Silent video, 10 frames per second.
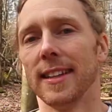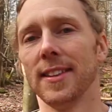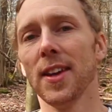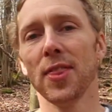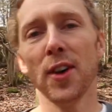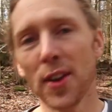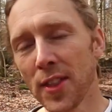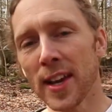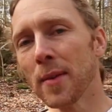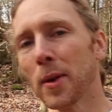The third
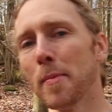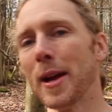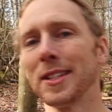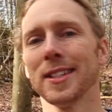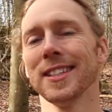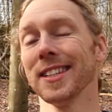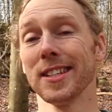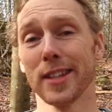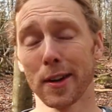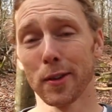thing I want to mention is a
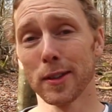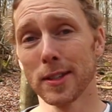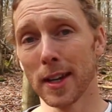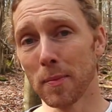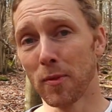general tip